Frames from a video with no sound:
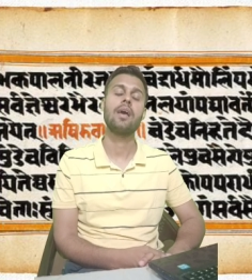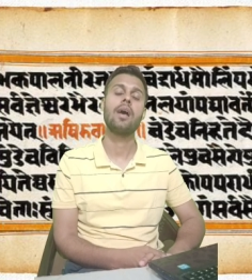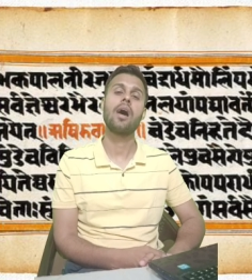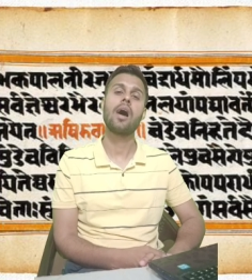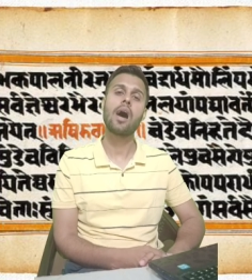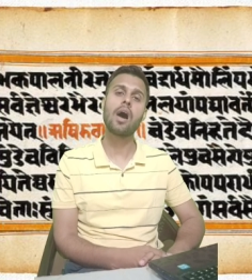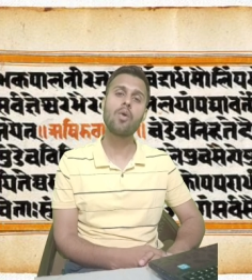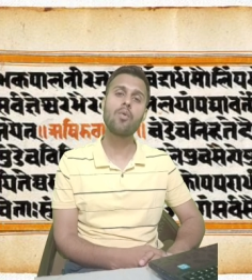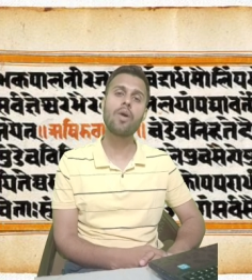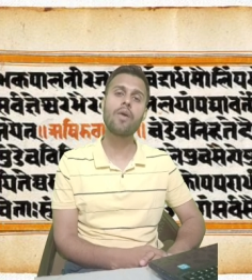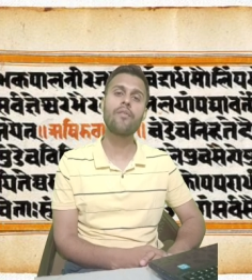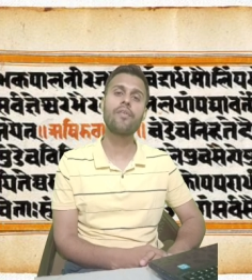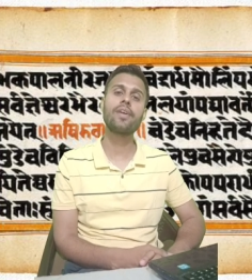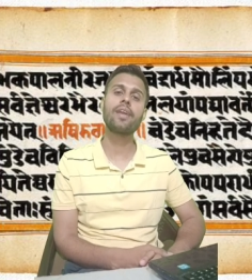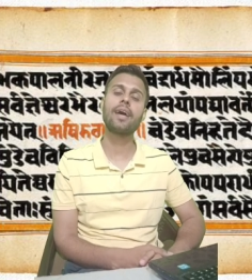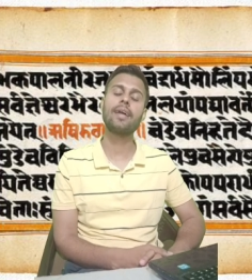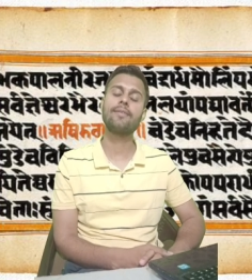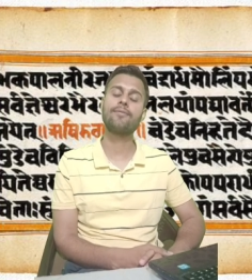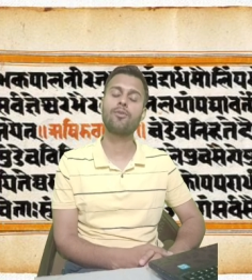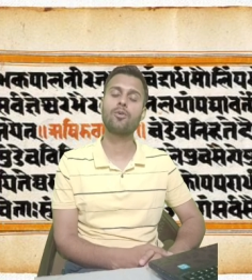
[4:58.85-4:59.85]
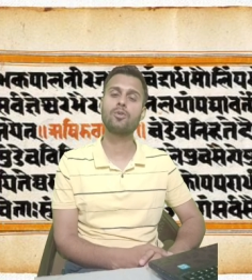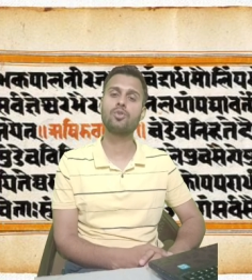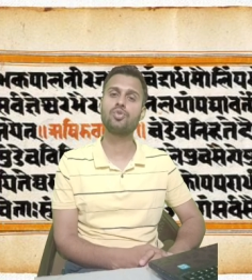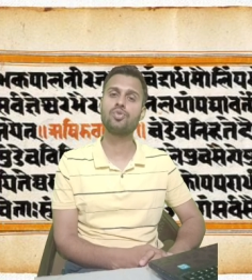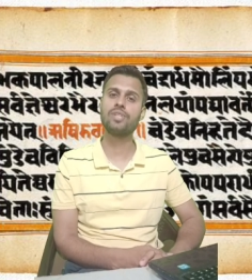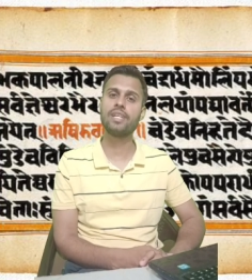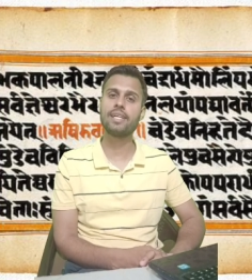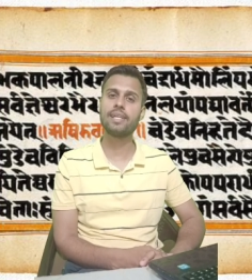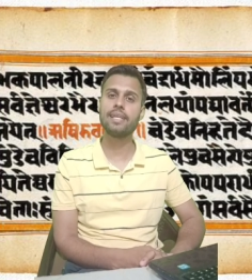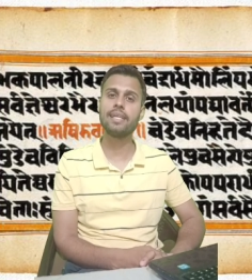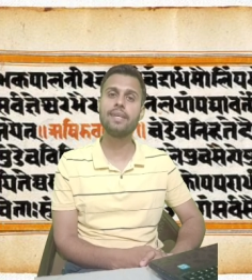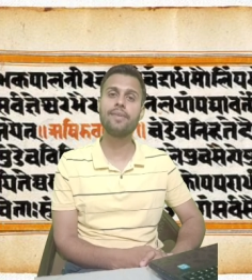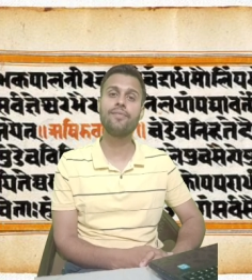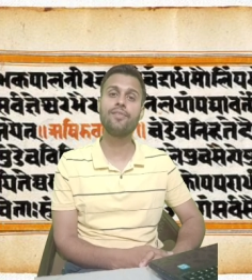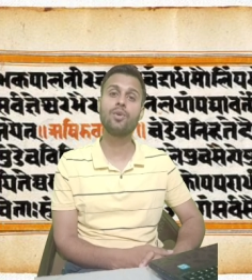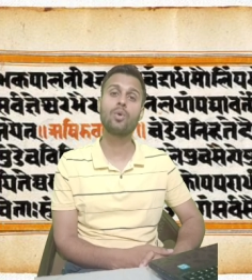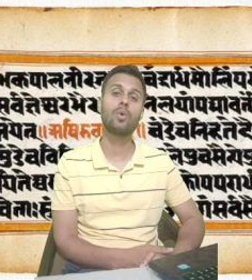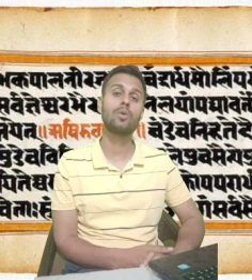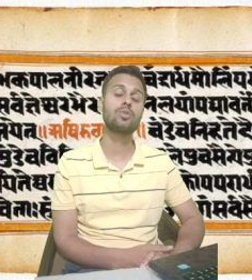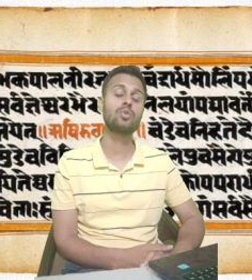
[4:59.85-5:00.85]
However, unfortunately,
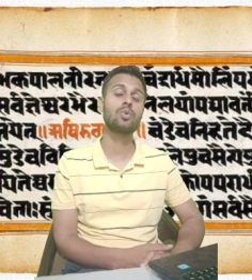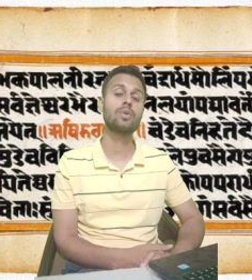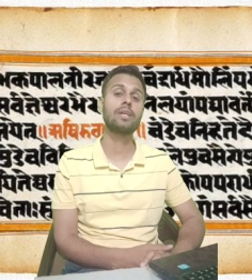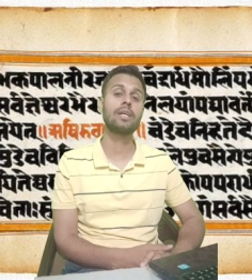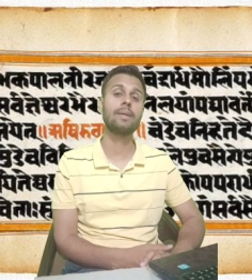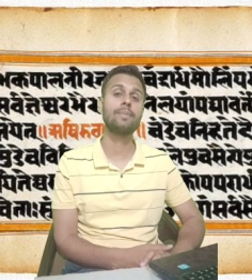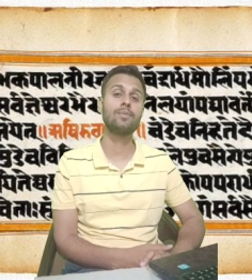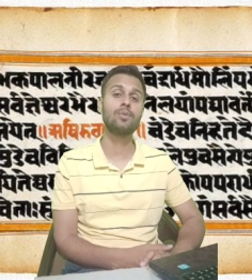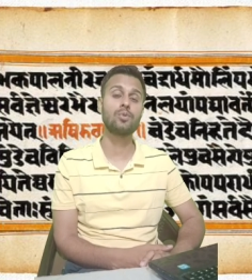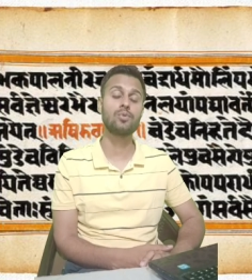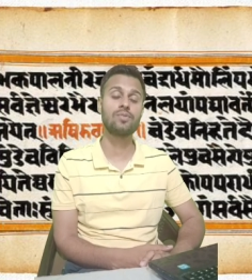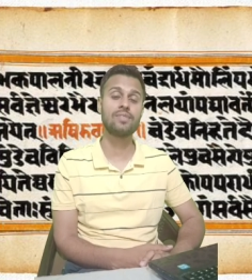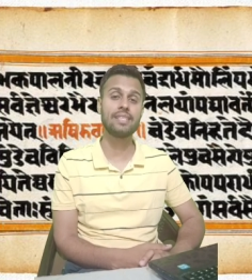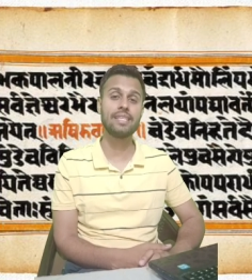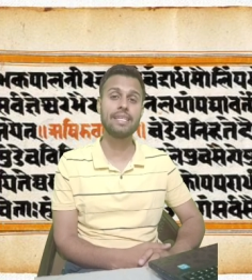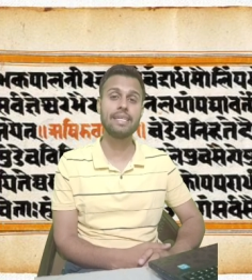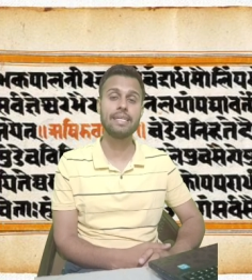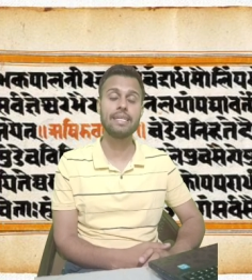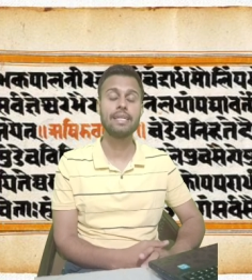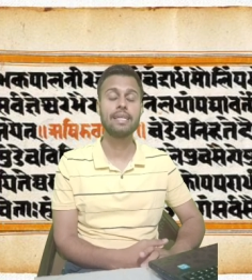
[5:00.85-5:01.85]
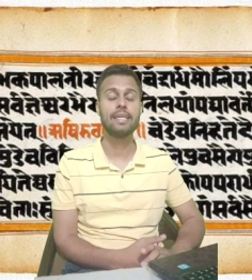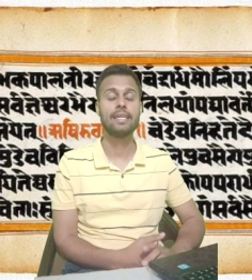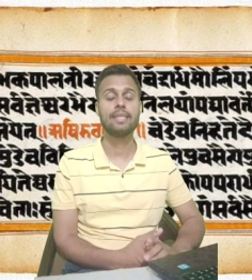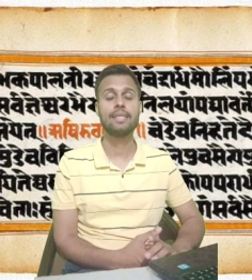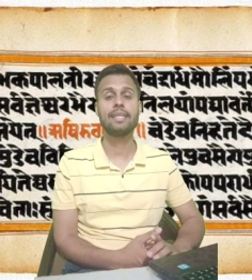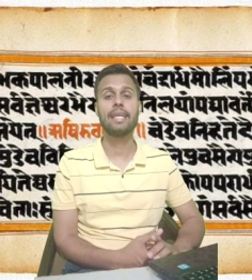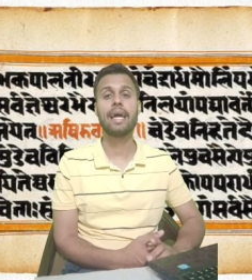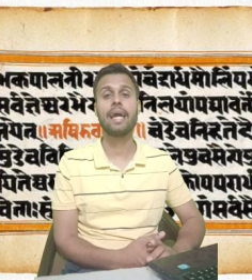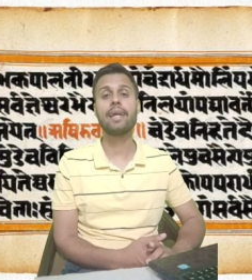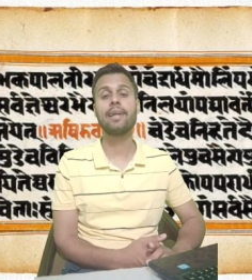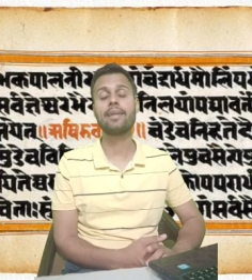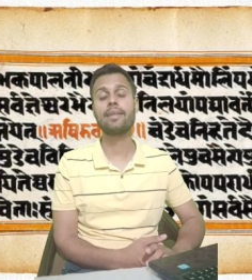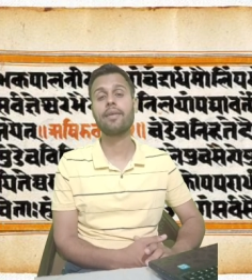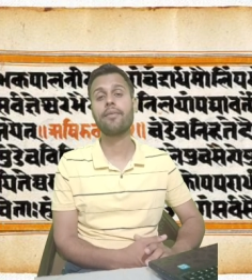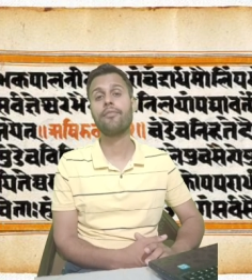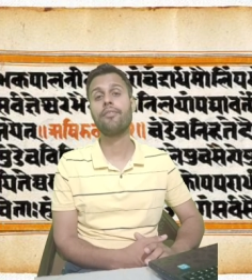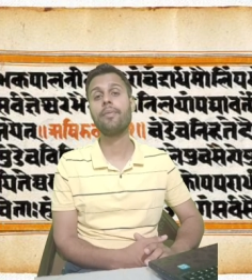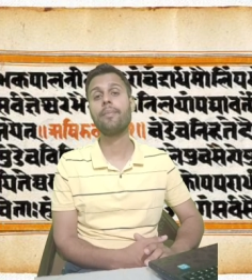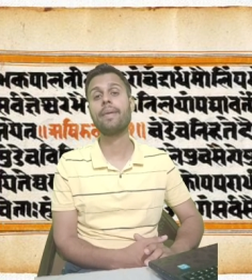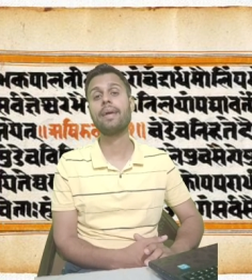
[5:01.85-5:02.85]
we also come to see that
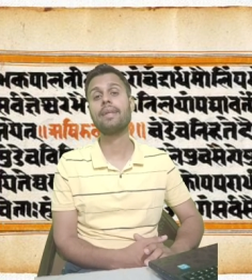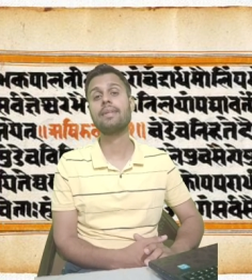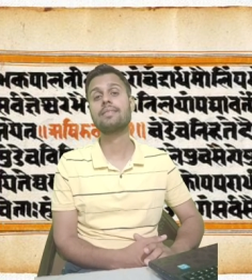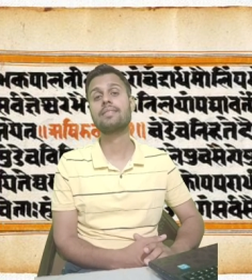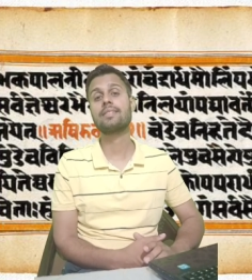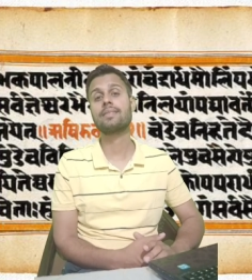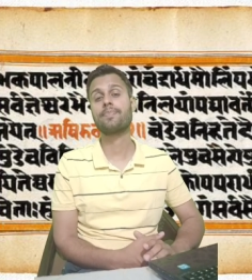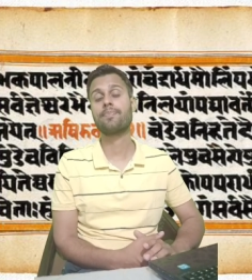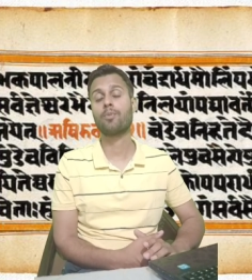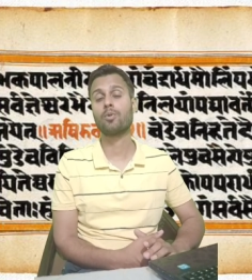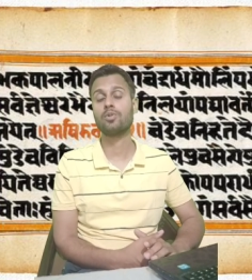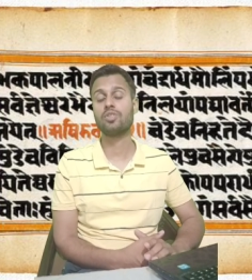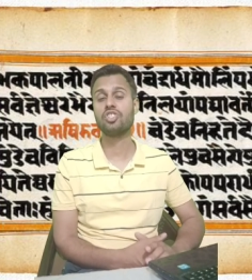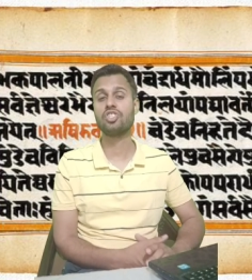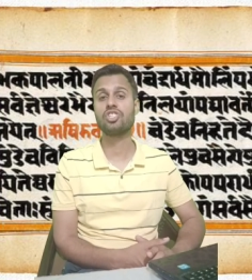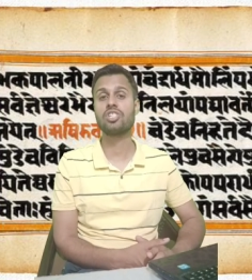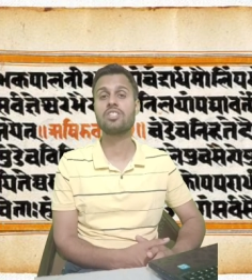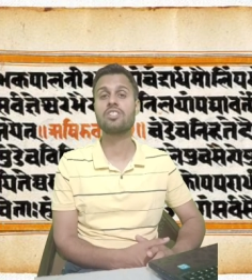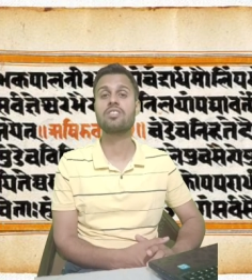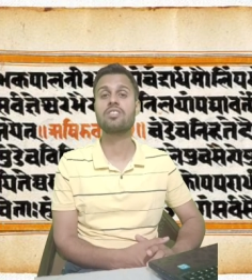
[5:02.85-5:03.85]
the women's position